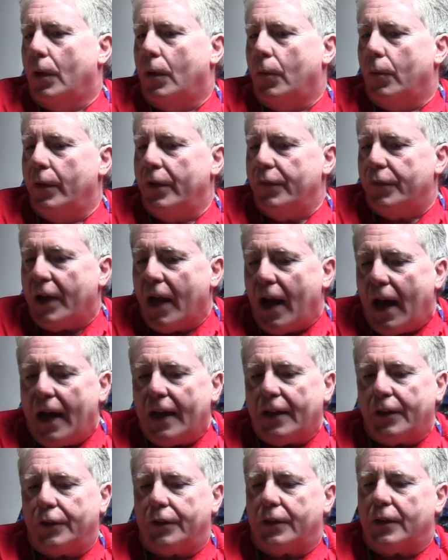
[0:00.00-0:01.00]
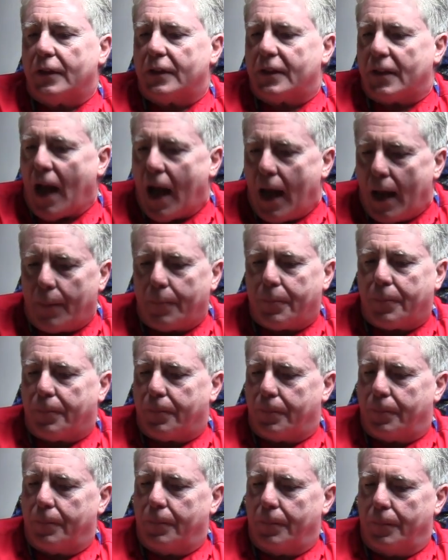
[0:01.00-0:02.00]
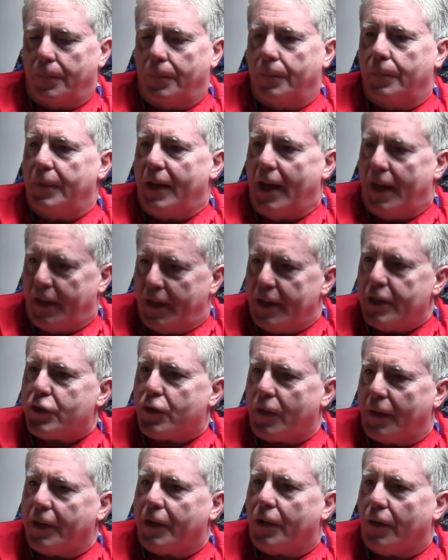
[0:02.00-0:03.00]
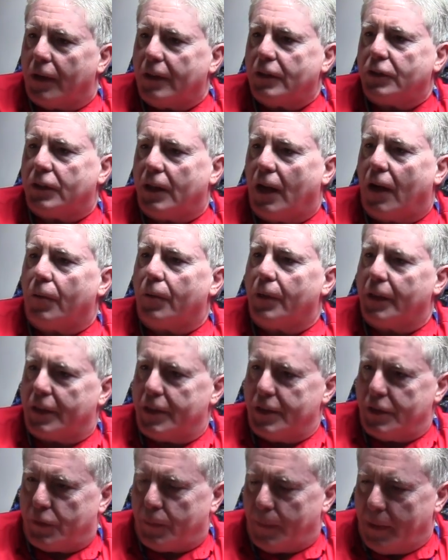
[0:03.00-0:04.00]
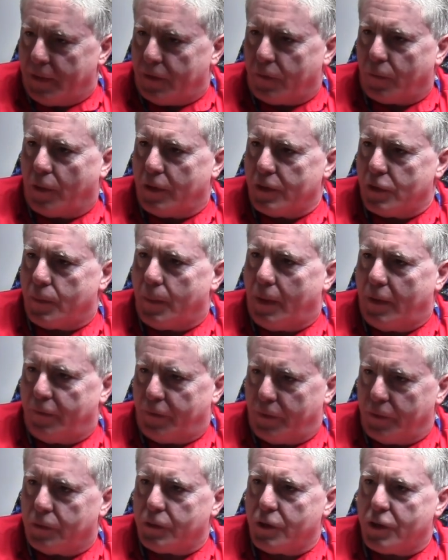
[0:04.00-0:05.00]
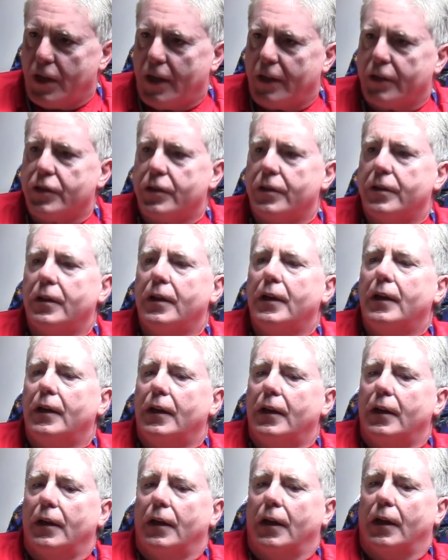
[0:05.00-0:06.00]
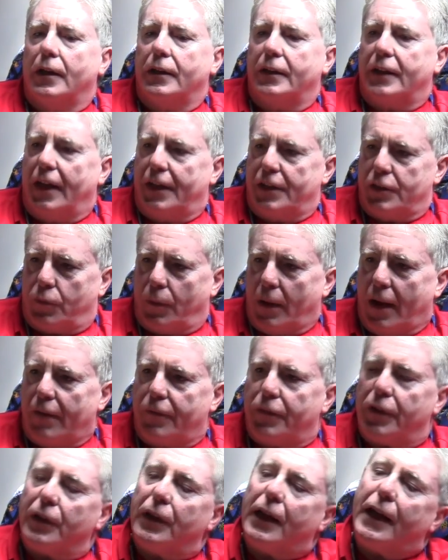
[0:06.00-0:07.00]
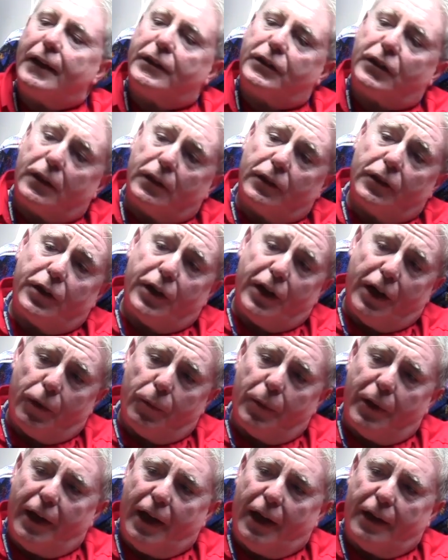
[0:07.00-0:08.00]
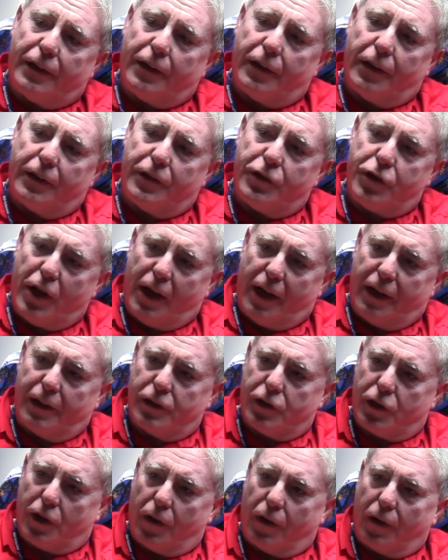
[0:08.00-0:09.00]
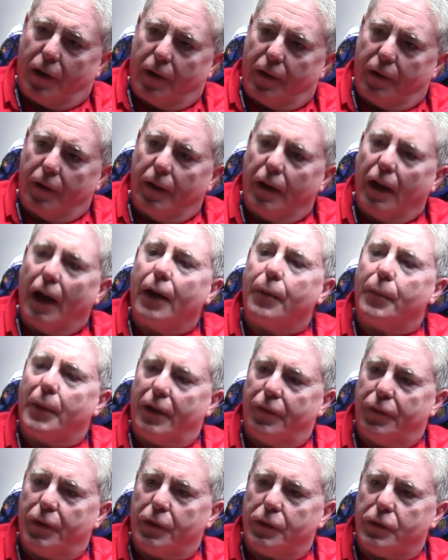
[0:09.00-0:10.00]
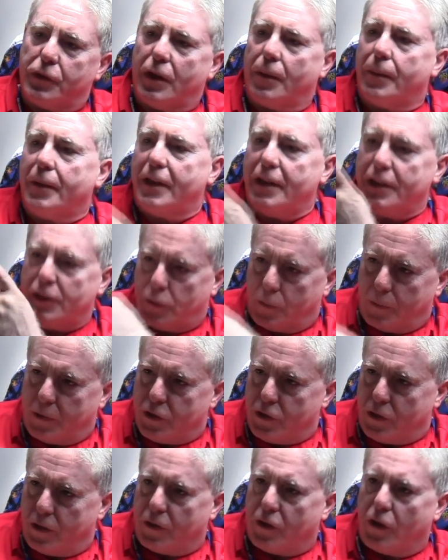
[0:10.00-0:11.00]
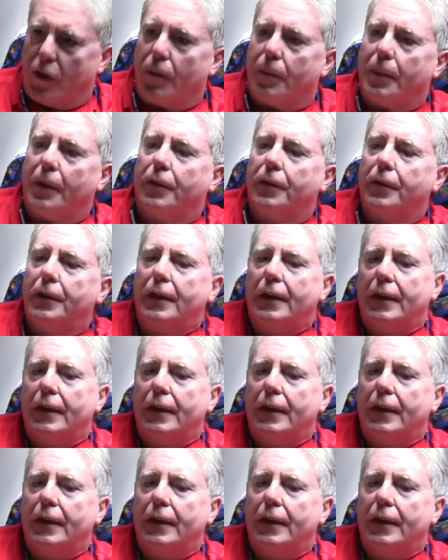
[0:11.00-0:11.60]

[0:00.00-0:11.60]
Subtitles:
Well, we've got the top NHRA cars now. Ricky Smith runs my fuel injection. Dennis Radford. Last year we had the Jegs car, had my fuel injection. He switched to turbo.